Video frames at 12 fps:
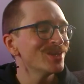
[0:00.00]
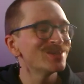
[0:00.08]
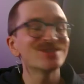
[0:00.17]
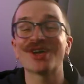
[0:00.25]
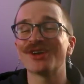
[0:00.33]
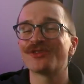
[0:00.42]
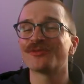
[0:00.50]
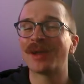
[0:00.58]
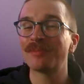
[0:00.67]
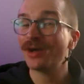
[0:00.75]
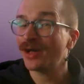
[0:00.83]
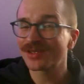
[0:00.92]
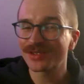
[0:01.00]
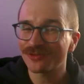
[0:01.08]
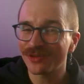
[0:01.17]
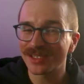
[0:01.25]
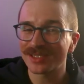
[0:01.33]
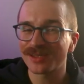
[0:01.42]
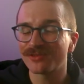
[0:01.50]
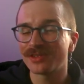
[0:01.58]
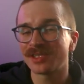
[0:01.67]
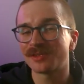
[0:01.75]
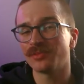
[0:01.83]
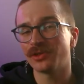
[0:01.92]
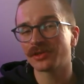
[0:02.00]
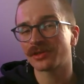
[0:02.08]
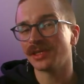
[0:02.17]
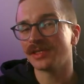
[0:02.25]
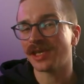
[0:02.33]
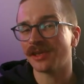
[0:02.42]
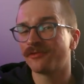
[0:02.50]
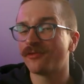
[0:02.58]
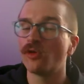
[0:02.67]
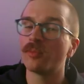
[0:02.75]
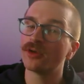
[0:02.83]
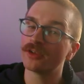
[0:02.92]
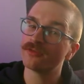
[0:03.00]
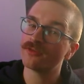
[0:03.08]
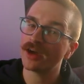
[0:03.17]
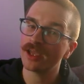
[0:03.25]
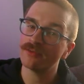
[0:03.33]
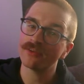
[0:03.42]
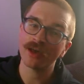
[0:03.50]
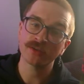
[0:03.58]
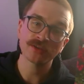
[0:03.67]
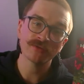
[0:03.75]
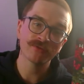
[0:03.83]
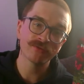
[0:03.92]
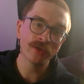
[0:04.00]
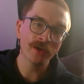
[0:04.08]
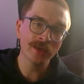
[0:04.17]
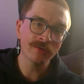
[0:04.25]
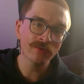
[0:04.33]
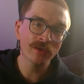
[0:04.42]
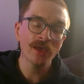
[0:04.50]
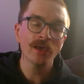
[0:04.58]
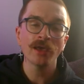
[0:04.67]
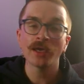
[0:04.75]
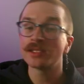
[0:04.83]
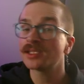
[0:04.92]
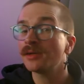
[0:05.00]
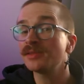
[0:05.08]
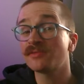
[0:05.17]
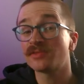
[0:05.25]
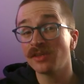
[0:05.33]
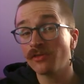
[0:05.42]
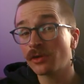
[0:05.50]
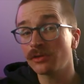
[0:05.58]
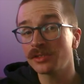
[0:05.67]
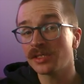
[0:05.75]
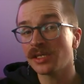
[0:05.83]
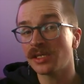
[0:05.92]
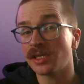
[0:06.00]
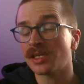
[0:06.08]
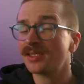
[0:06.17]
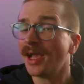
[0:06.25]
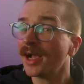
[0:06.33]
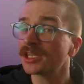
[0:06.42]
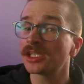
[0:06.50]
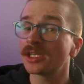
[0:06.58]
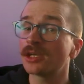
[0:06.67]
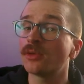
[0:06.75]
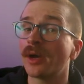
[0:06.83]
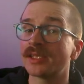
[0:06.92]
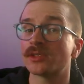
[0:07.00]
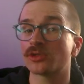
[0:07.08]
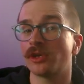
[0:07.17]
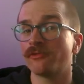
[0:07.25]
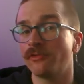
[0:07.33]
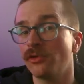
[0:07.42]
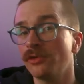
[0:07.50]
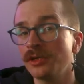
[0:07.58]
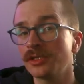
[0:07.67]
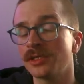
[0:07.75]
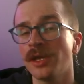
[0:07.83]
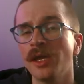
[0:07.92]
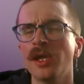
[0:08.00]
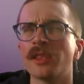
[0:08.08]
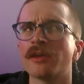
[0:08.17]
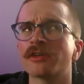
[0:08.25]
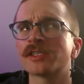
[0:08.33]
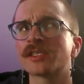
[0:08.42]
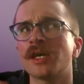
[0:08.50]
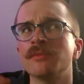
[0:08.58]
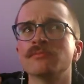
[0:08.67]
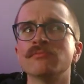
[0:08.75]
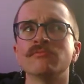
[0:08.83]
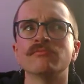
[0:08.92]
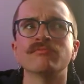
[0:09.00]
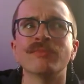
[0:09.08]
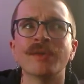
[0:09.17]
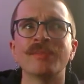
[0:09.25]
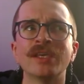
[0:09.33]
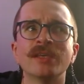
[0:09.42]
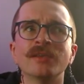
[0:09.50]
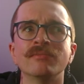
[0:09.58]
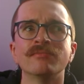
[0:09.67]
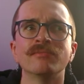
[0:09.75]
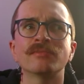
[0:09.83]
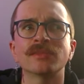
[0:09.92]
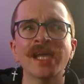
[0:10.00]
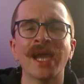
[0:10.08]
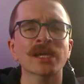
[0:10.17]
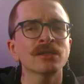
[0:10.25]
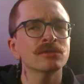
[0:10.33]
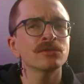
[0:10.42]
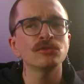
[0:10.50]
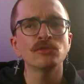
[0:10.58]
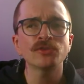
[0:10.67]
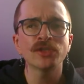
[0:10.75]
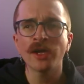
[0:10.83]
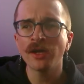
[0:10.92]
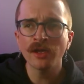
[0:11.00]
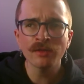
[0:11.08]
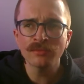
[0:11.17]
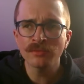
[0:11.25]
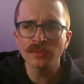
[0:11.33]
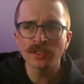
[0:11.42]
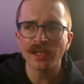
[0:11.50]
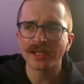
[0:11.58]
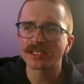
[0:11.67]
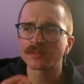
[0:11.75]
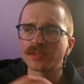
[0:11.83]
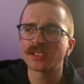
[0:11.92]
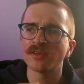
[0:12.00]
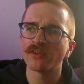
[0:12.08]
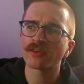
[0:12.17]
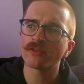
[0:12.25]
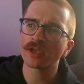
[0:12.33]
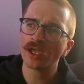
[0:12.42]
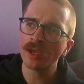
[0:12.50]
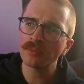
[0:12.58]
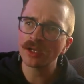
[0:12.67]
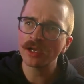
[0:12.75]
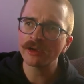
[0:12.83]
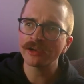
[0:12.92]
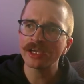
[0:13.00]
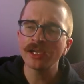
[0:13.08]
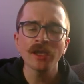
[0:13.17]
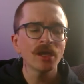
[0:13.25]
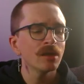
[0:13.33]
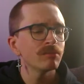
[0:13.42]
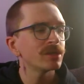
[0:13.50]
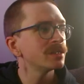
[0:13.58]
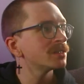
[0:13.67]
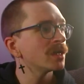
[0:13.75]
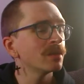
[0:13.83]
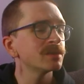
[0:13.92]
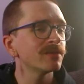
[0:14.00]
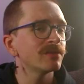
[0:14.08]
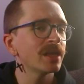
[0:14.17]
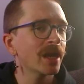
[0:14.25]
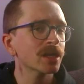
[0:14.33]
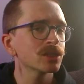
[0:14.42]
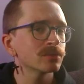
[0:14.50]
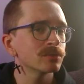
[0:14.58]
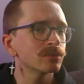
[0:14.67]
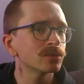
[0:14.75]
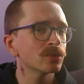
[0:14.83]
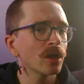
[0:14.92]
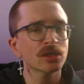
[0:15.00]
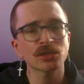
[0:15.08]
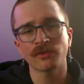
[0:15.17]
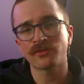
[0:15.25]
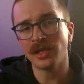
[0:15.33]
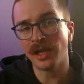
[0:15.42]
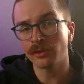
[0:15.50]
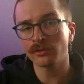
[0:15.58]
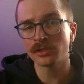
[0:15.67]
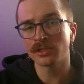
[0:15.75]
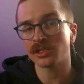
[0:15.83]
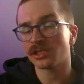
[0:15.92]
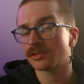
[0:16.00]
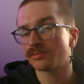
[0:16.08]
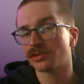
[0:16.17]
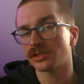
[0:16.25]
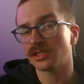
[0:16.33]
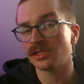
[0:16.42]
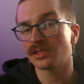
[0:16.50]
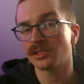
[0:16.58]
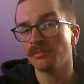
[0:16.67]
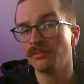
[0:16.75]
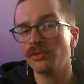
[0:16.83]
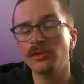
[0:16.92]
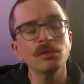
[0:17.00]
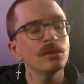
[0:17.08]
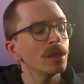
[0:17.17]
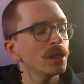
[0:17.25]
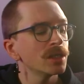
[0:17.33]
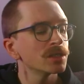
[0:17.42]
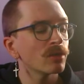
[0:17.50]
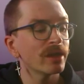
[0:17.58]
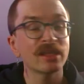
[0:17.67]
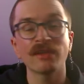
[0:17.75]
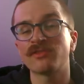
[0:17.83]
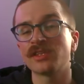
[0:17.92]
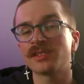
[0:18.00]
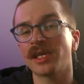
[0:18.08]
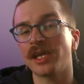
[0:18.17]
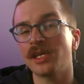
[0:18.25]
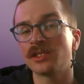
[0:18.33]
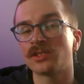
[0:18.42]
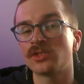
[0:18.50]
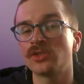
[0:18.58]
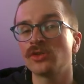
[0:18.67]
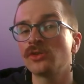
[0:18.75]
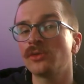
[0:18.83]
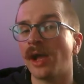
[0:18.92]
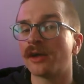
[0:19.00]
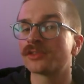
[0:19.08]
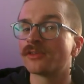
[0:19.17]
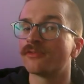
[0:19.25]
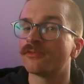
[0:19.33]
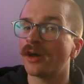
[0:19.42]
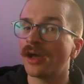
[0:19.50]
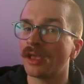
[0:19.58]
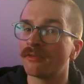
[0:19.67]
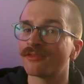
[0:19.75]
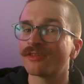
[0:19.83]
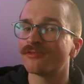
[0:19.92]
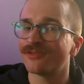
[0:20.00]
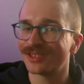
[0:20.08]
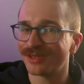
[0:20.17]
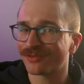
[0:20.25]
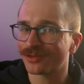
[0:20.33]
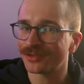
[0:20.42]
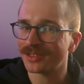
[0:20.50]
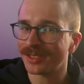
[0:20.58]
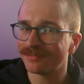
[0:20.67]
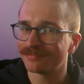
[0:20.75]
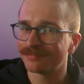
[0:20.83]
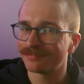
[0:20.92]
So my personal rating for this book is a 4.5 out of 5. In terms of difficulty, it's actually quite straightforward. There are some maybe technical terms, like specific vocabulary, but in terms of the actual structure of the language, it's pretty simple. So I give this a 2 out of 5 for difficulty.